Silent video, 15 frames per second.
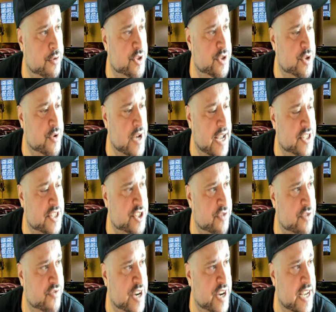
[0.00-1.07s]
So, guys,
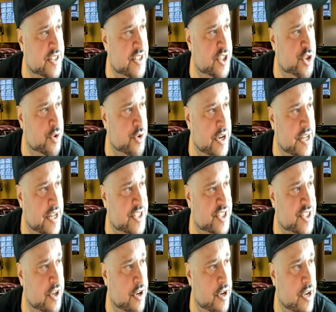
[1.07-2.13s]
don't forget to join us
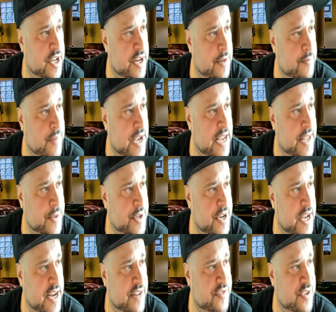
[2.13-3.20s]
on Mike in the
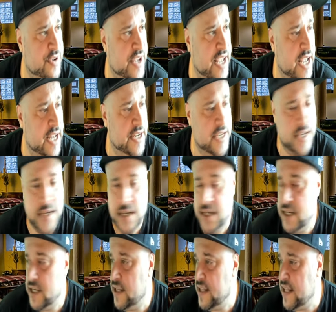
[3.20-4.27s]
Night if you can.
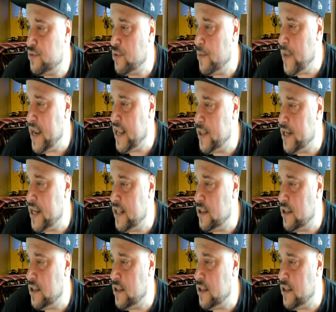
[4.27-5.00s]
That's what Mike in the Night